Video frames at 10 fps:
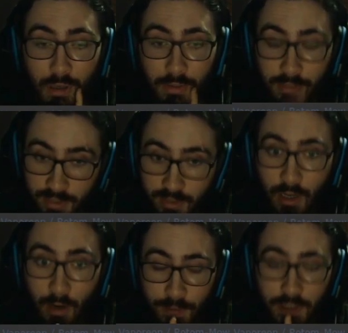This is an
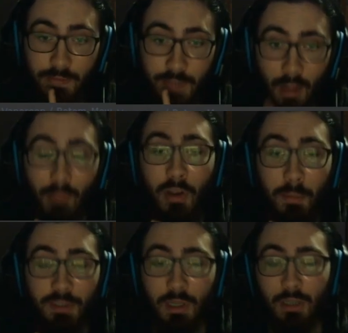offensive Talonflame
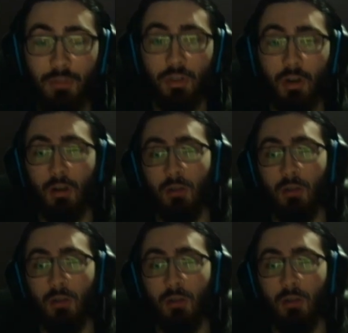because that U-turn,